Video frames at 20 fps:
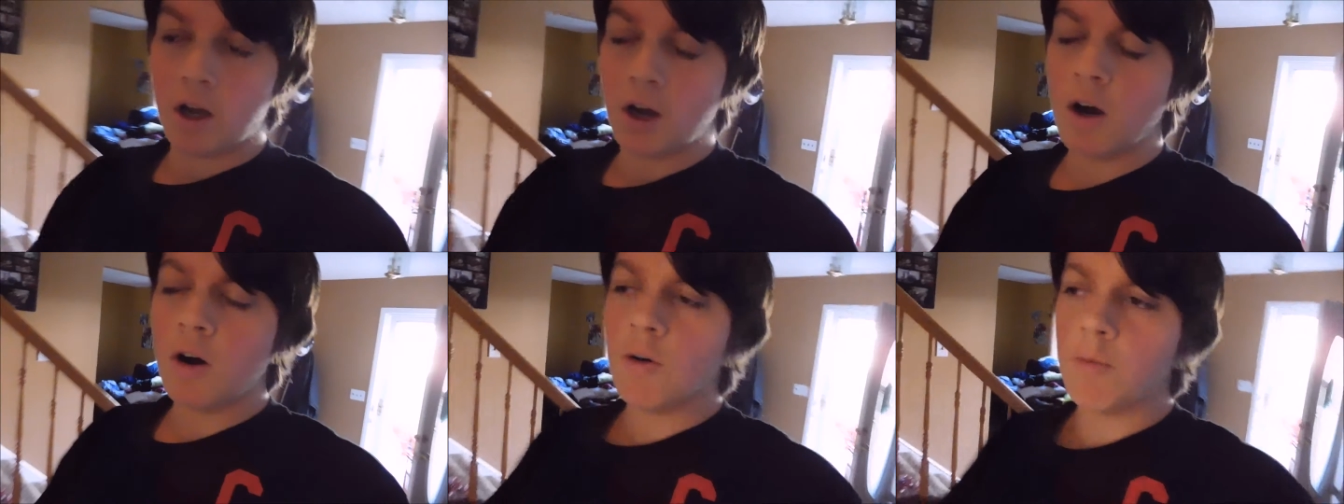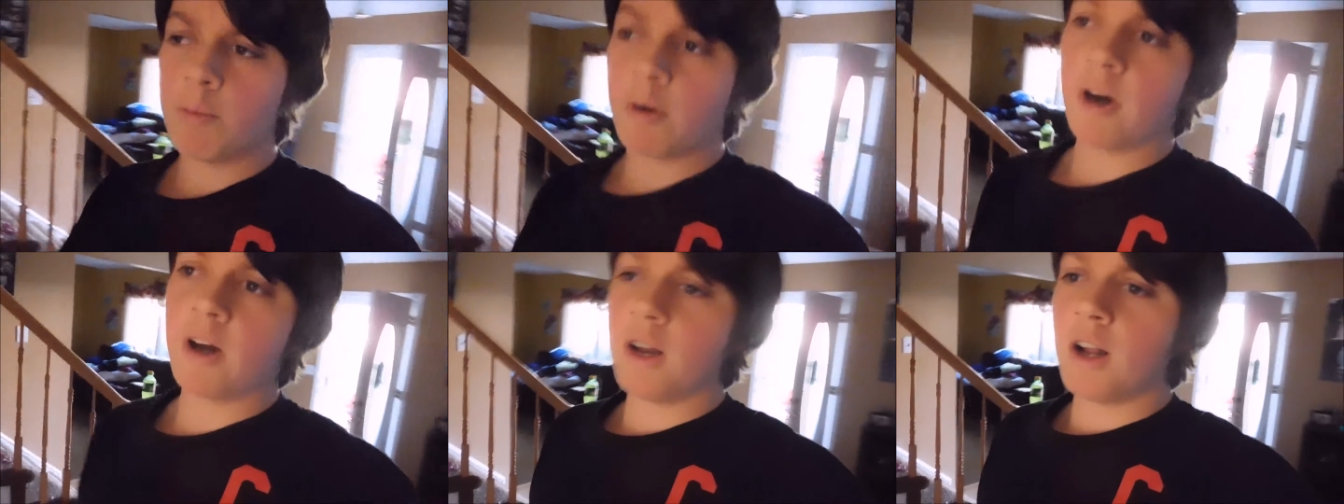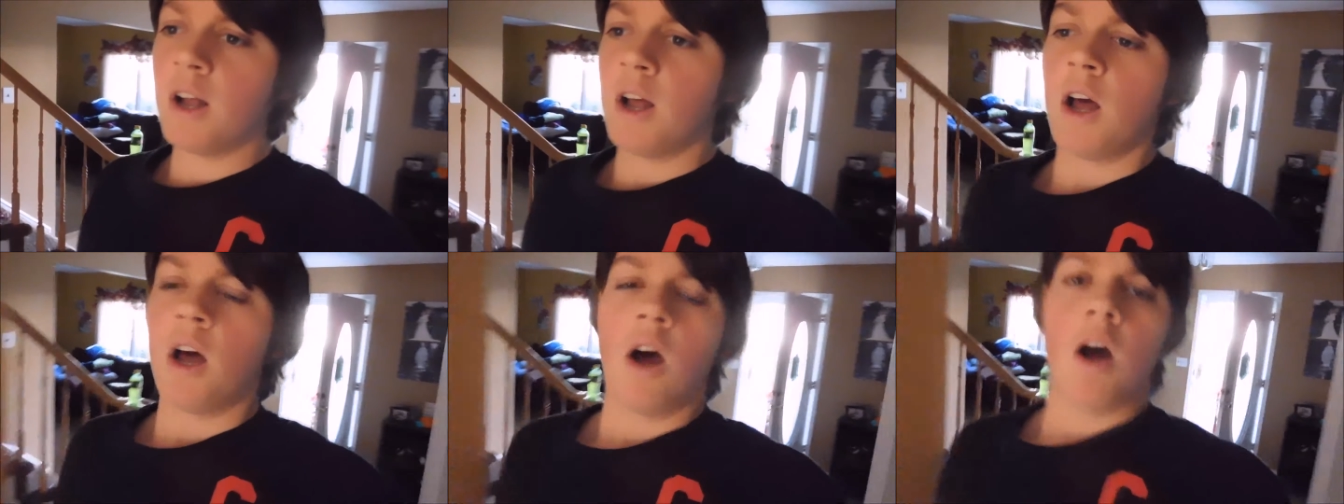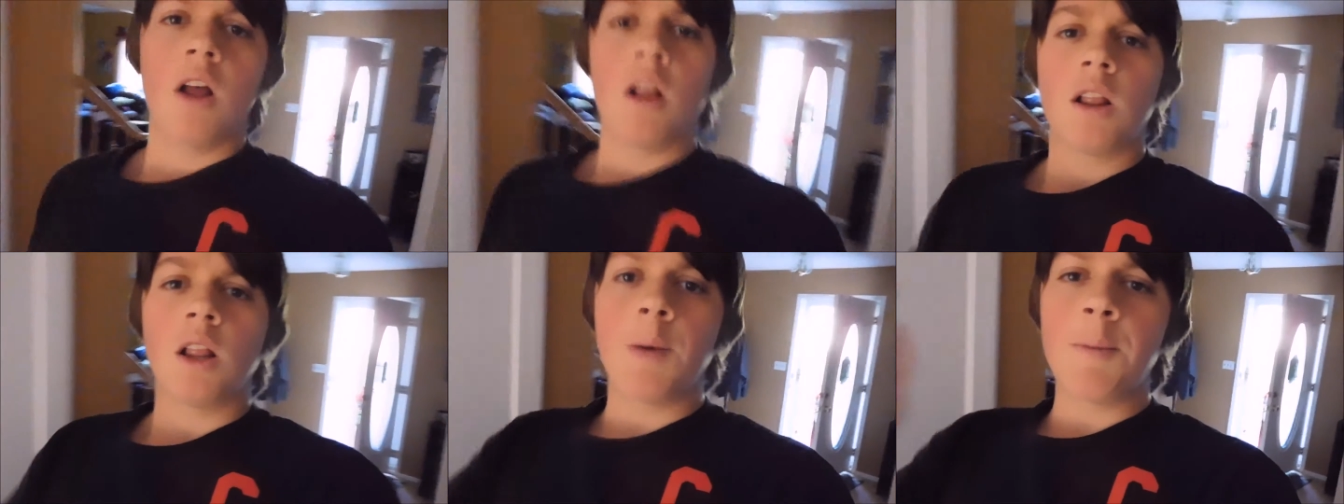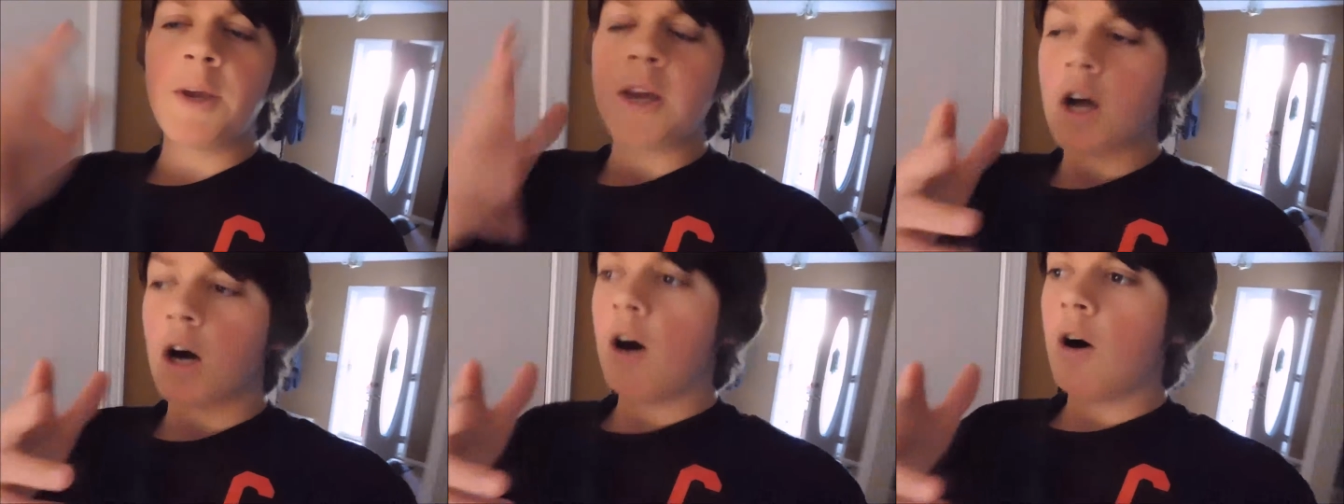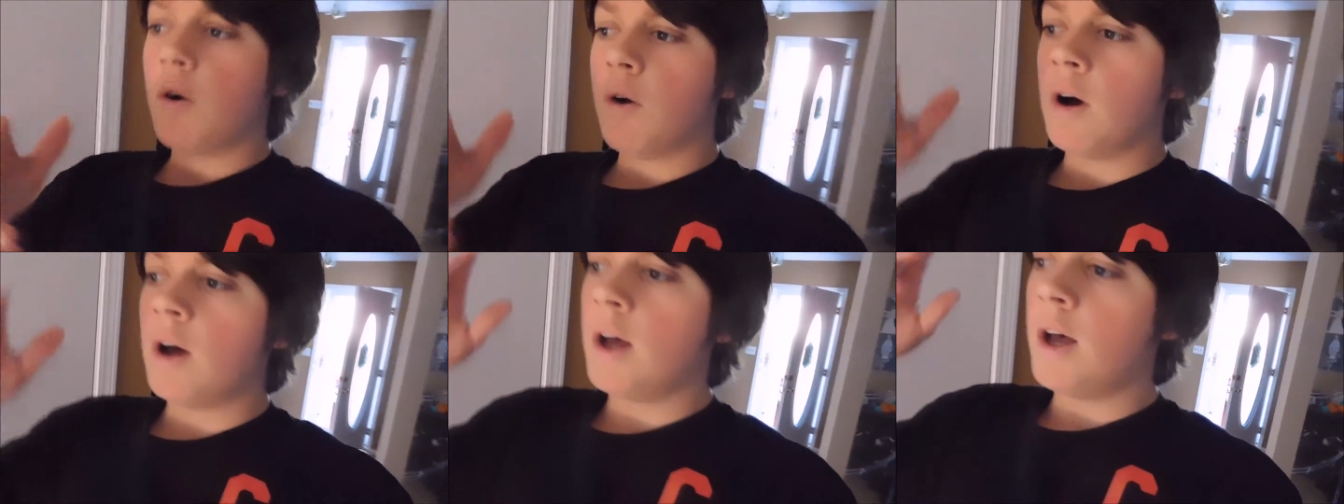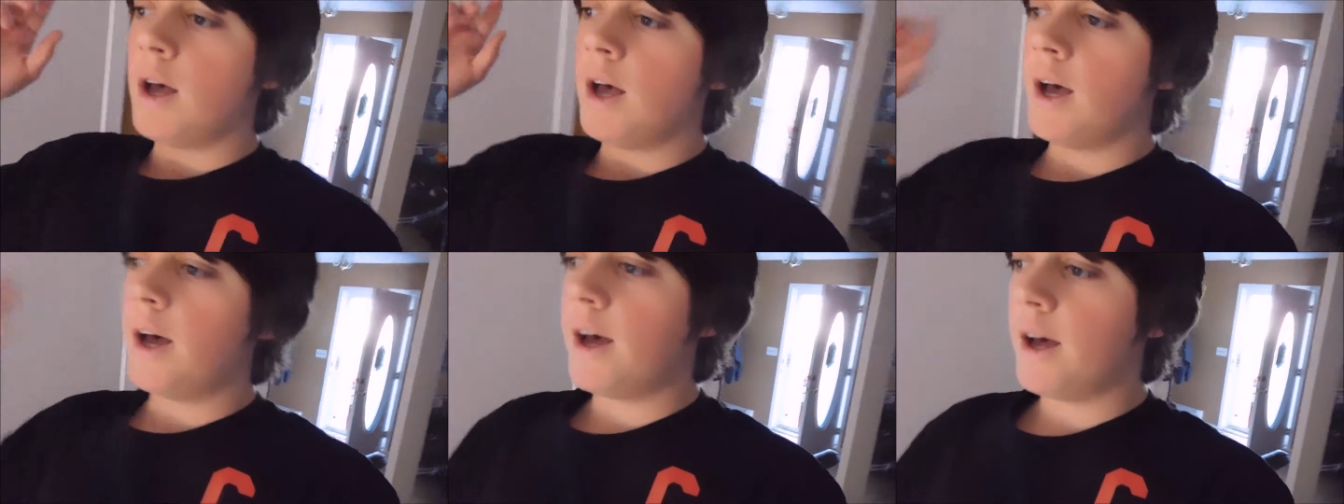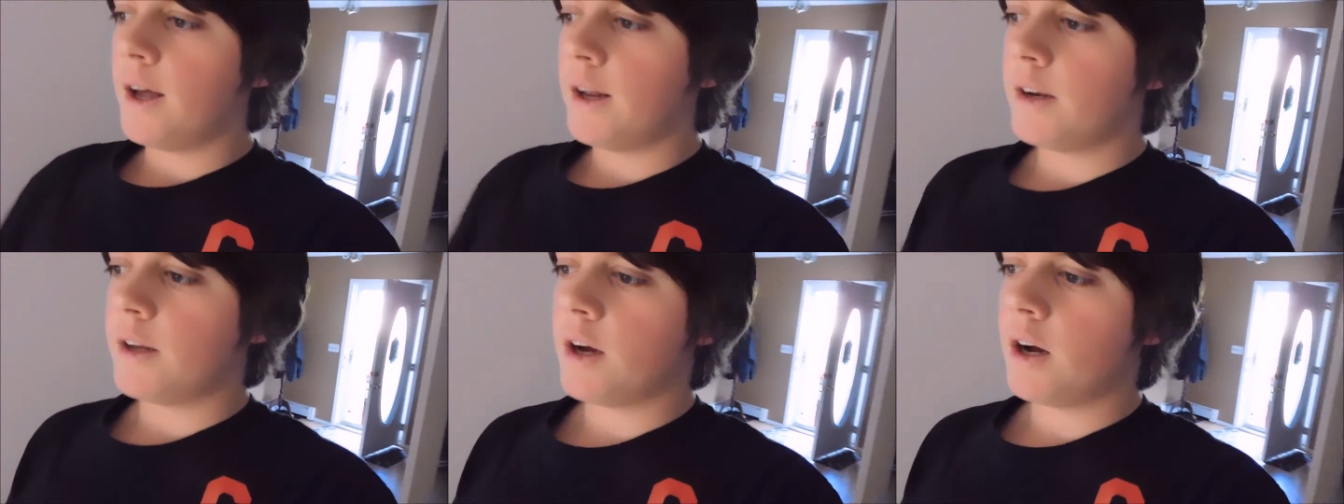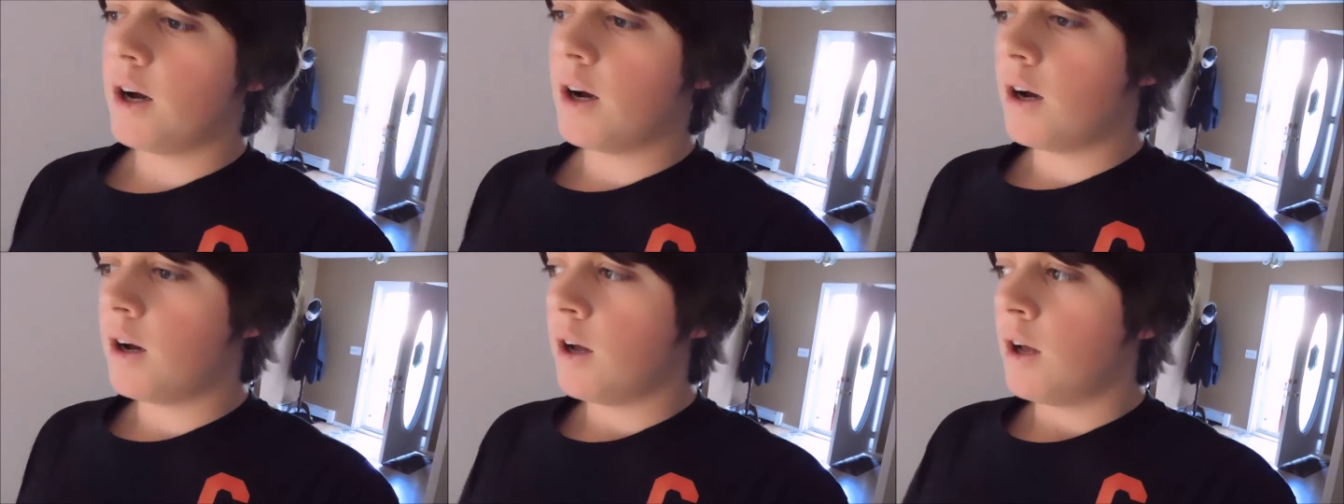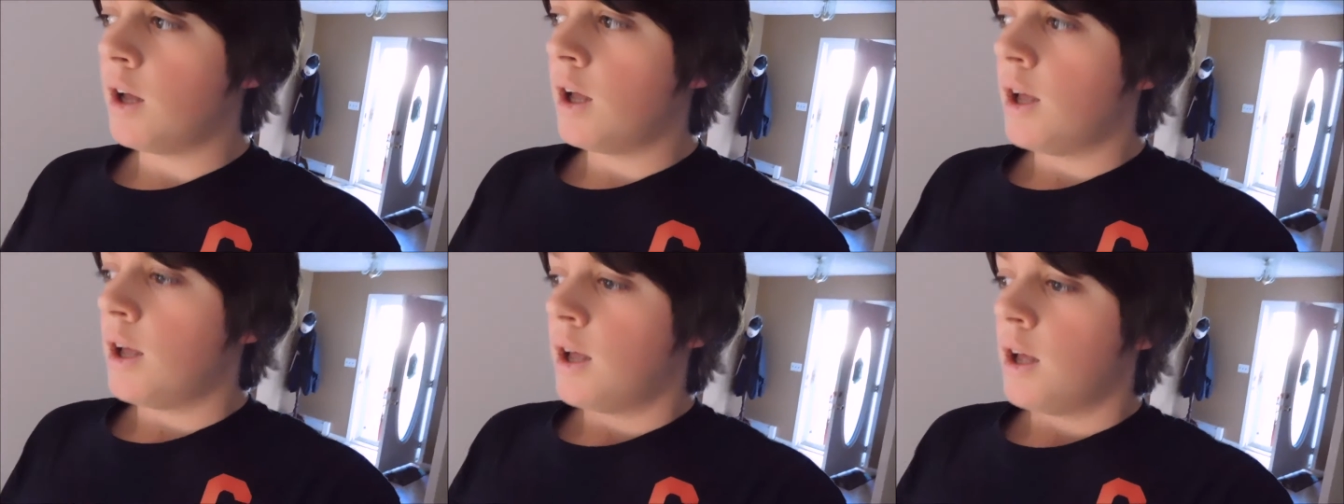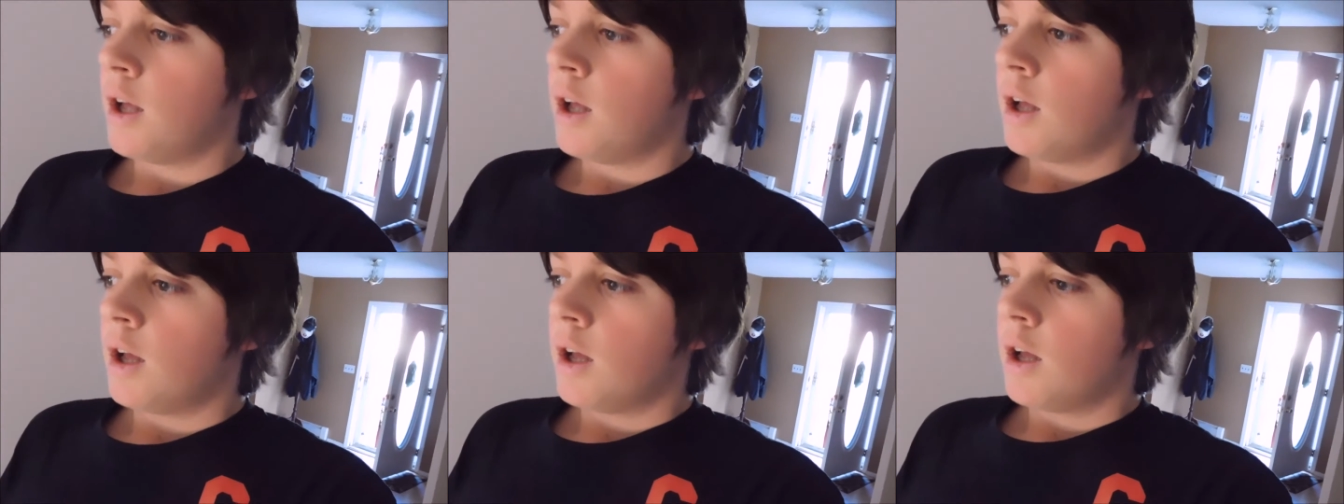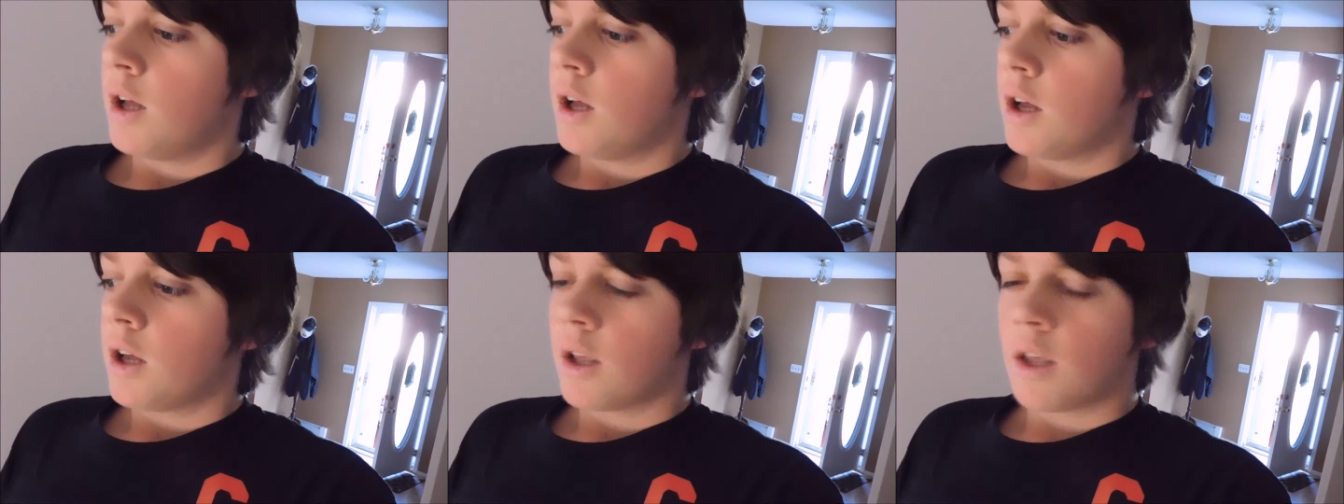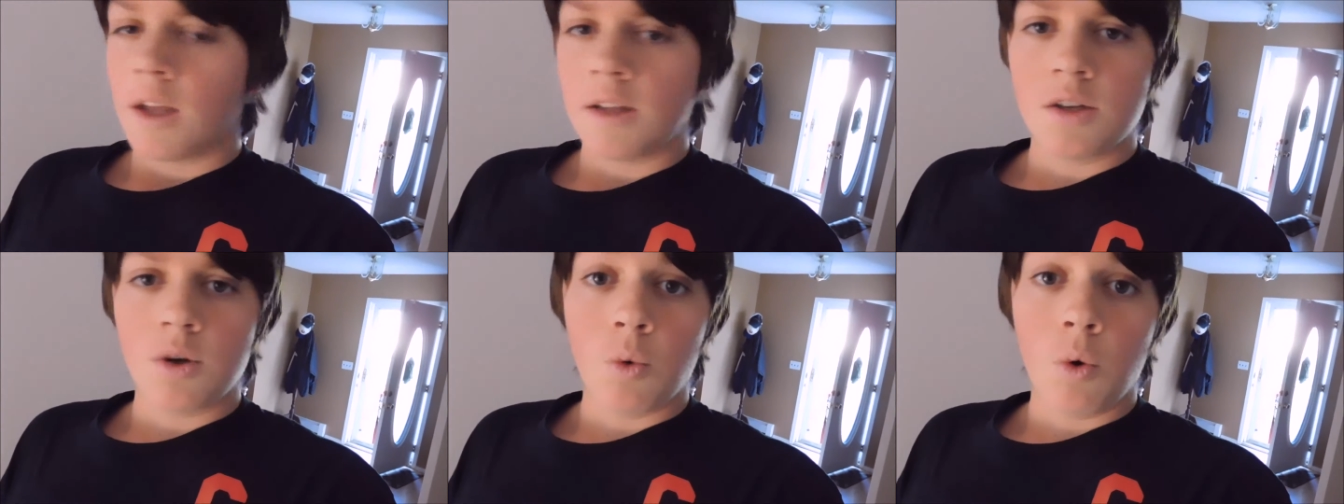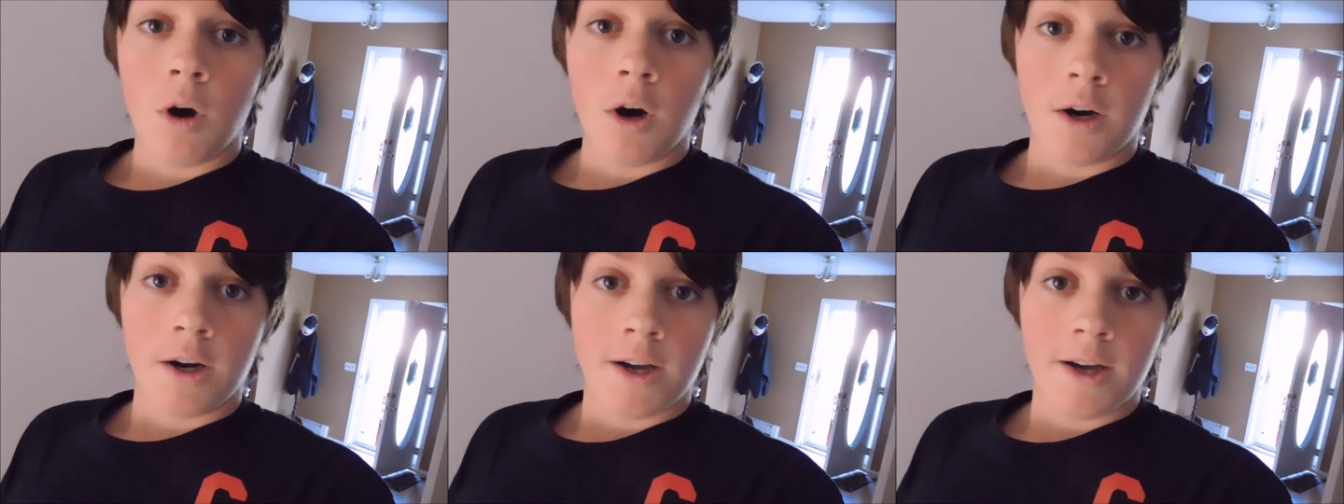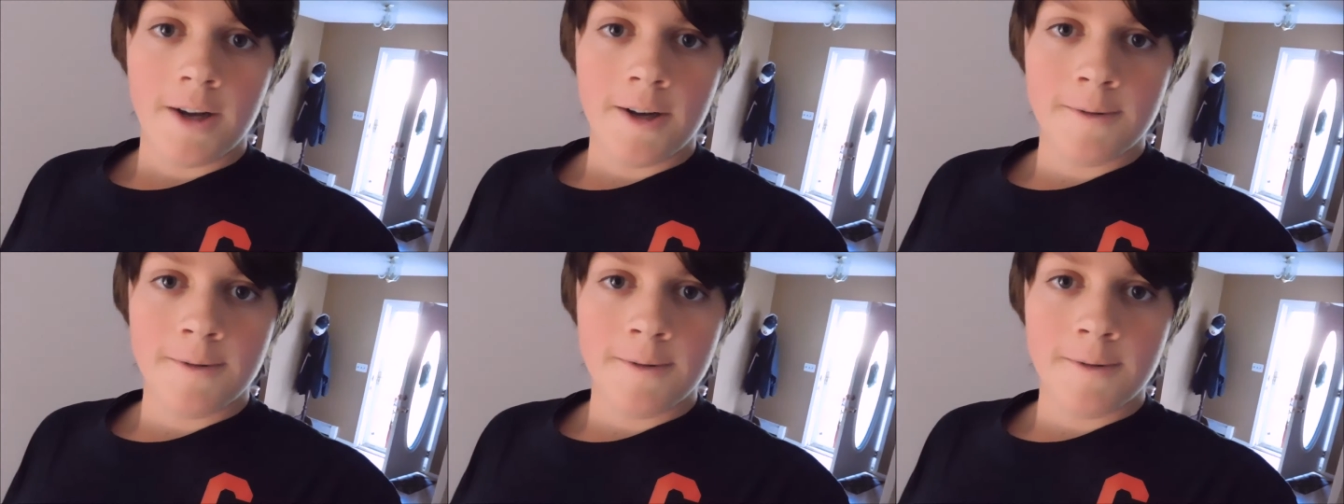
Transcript: go, but let me go and uh, get to work.